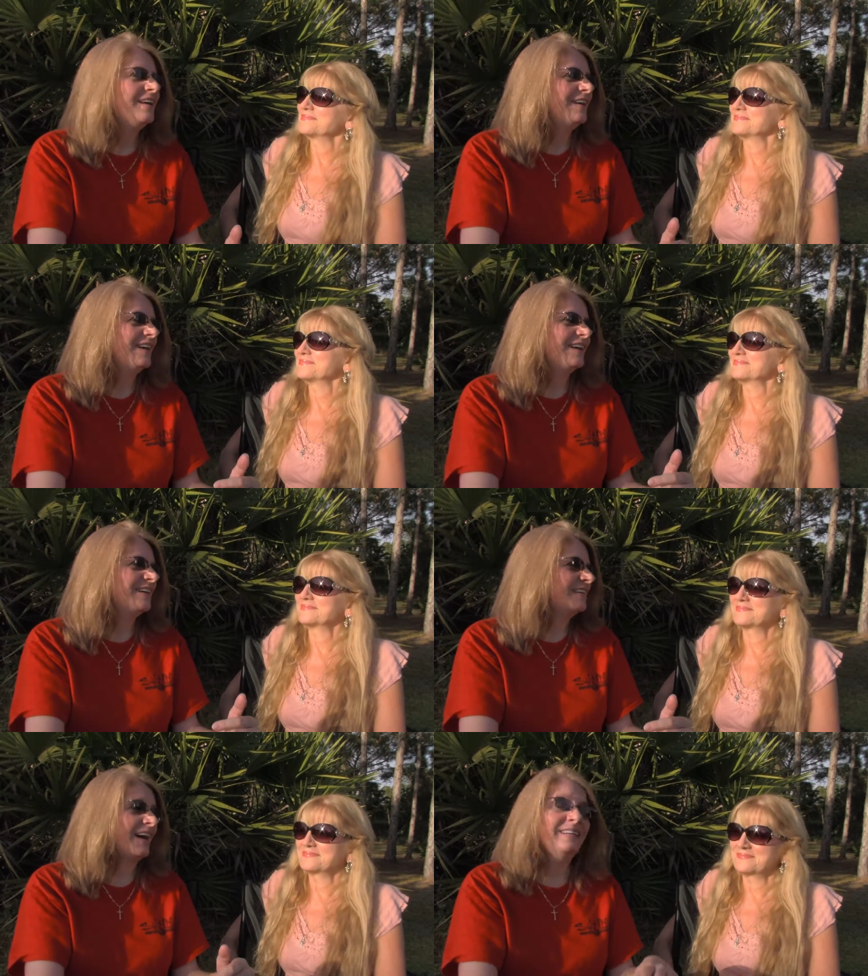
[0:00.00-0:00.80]

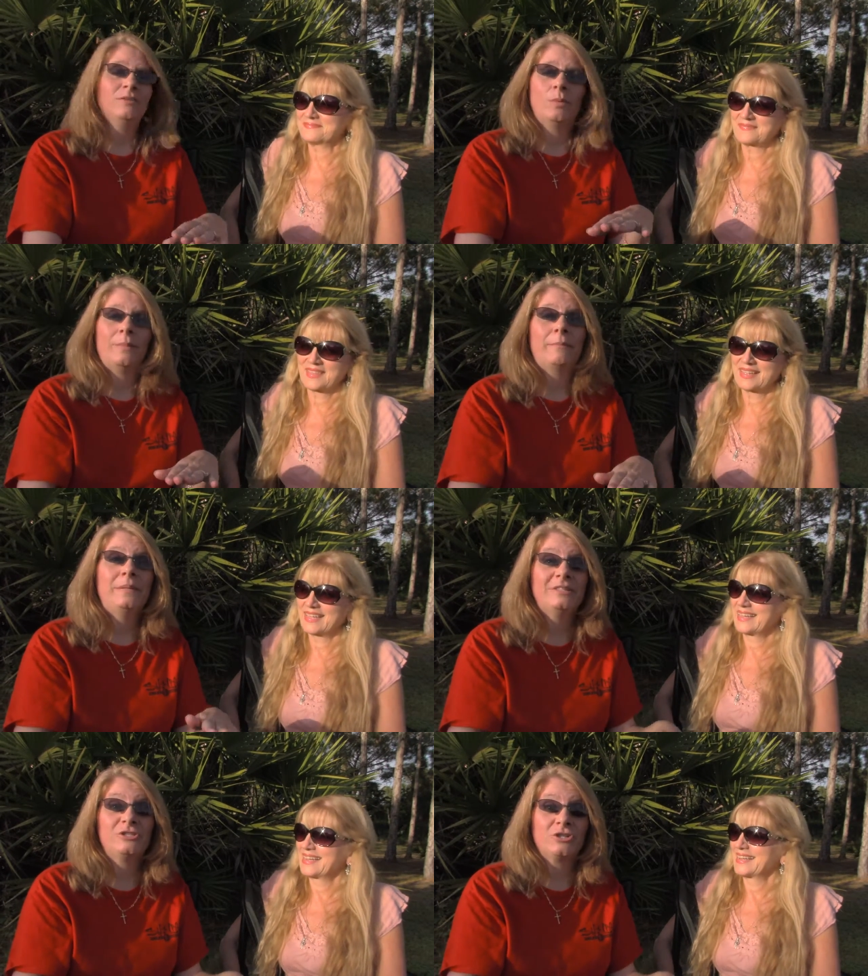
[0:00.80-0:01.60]
Speaker 1: and I didn't even want my
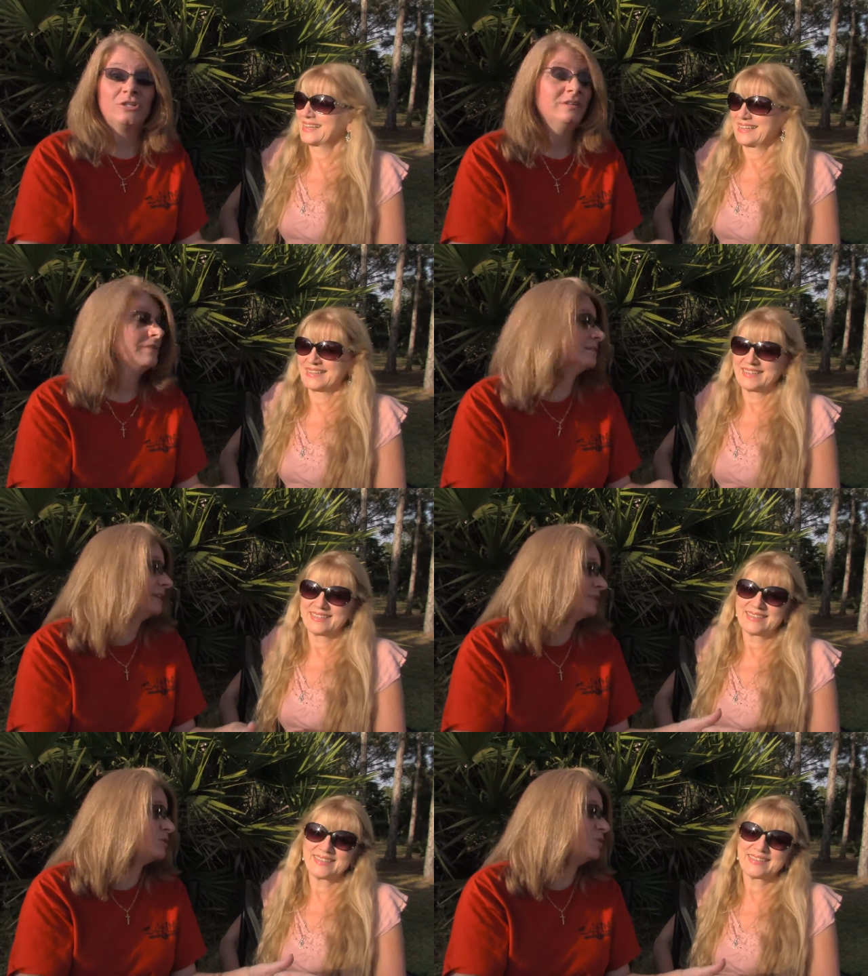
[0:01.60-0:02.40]
picture,
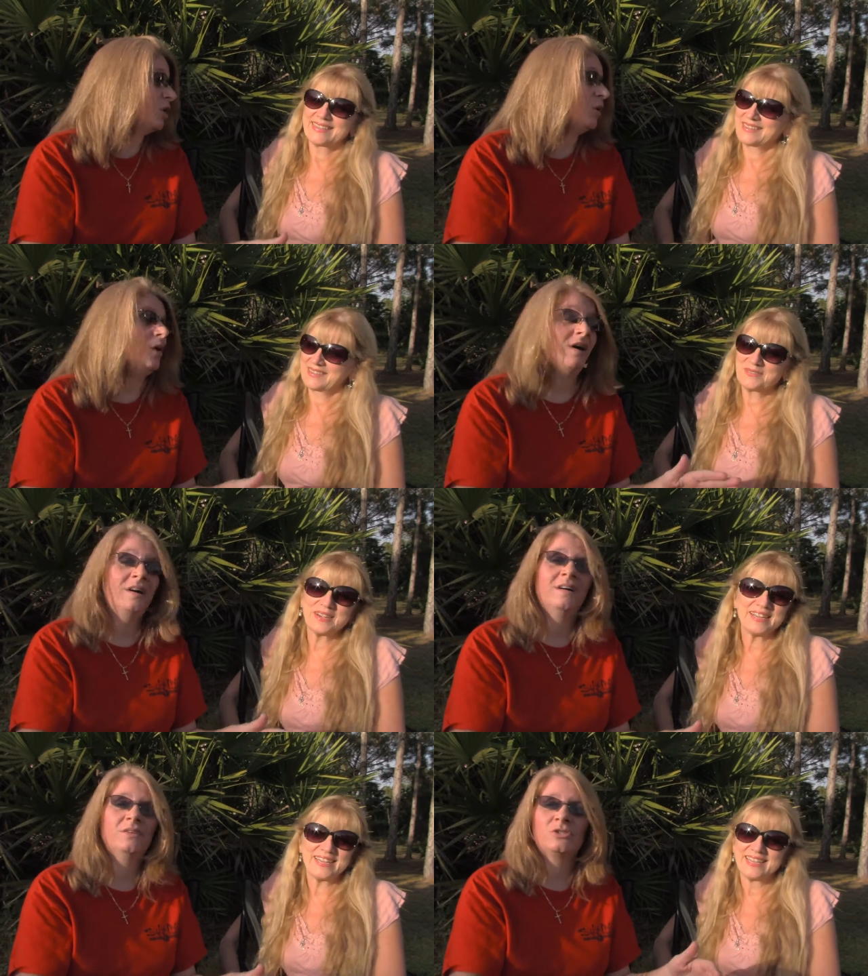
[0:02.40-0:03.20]
as you know. On.
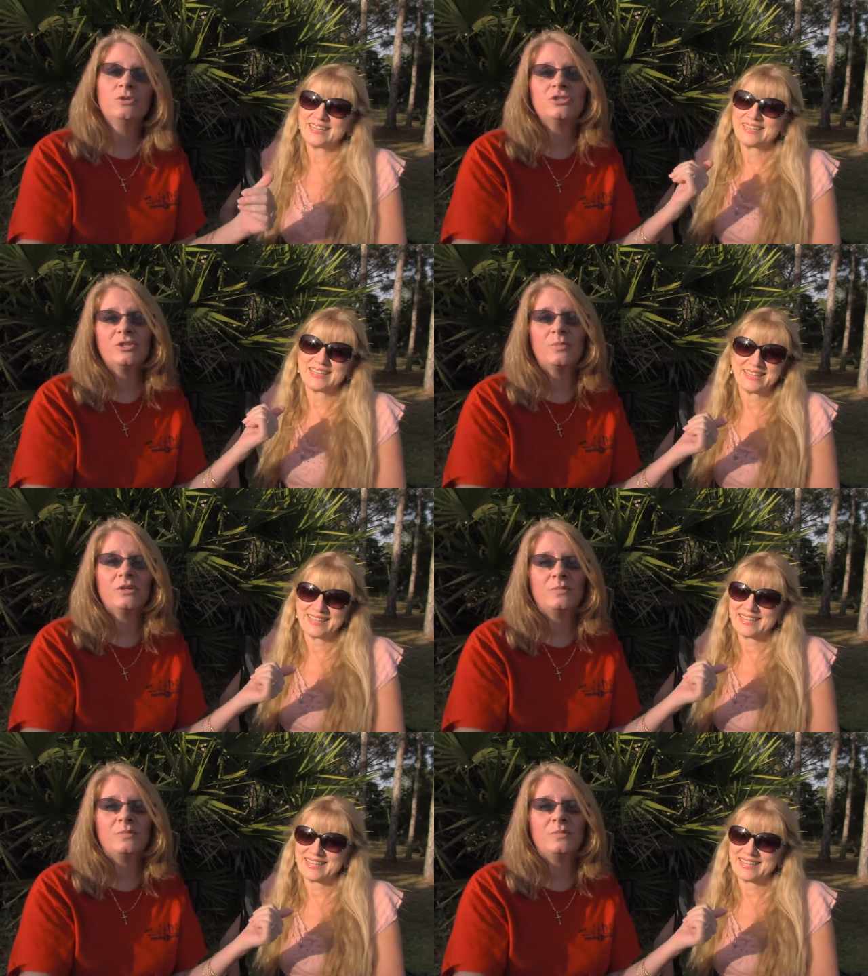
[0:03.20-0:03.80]
Um, right. As soon as she put a